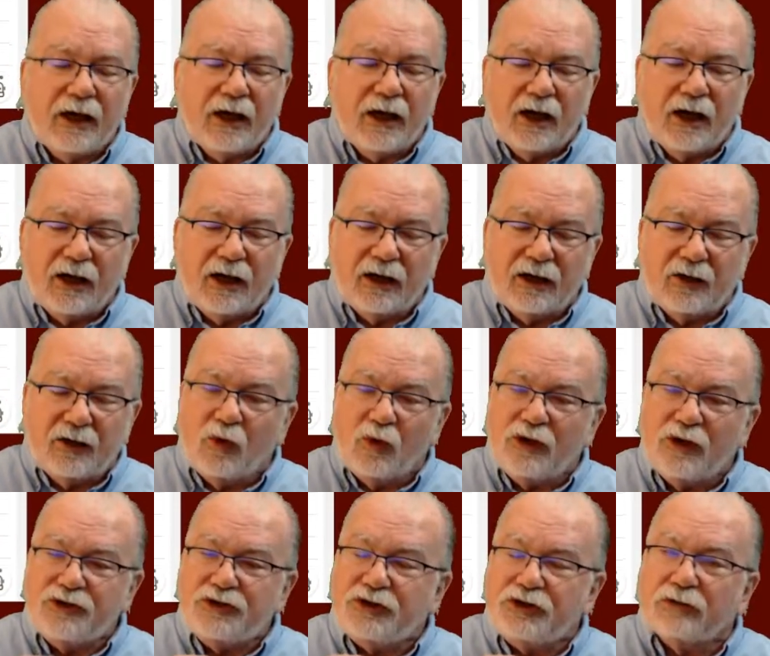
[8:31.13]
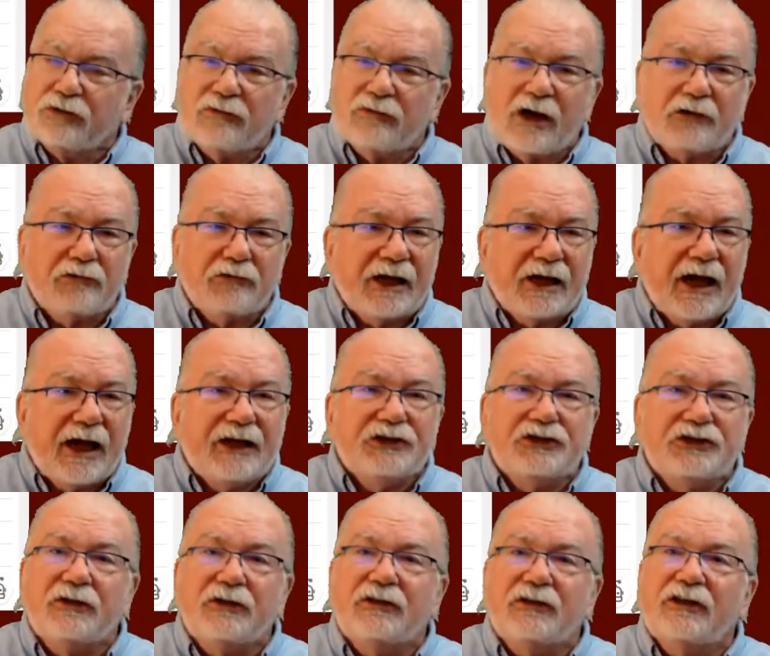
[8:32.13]
one to your
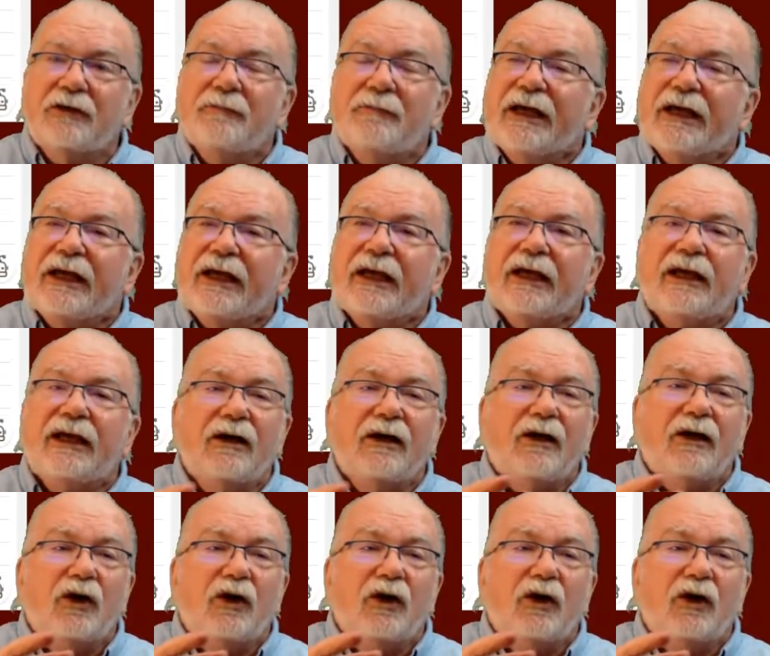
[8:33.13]
recreational committee,